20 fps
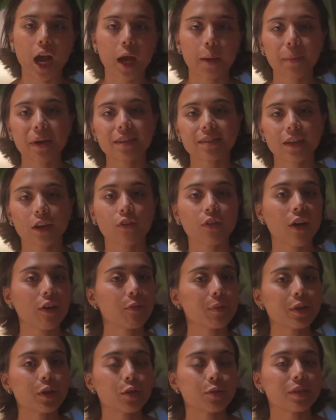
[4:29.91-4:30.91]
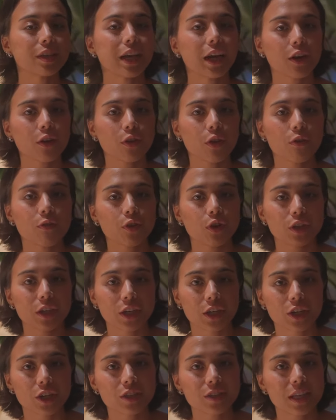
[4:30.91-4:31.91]
I myself have been using Airlo for
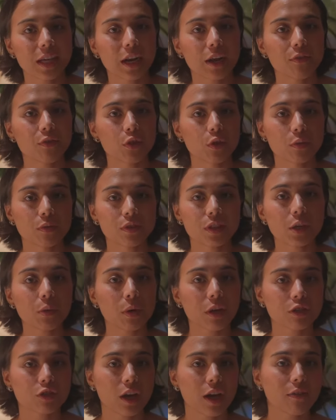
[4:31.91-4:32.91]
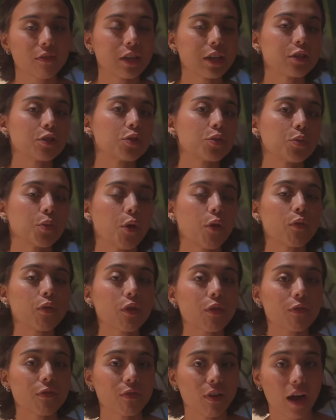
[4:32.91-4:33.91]
years, and I've used it while traveling to
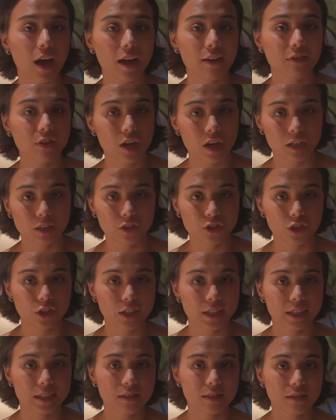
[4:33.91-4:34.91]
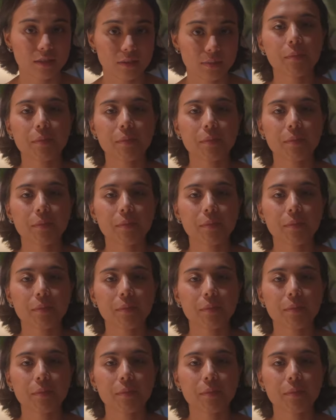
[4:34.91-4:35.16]
over 5 countries.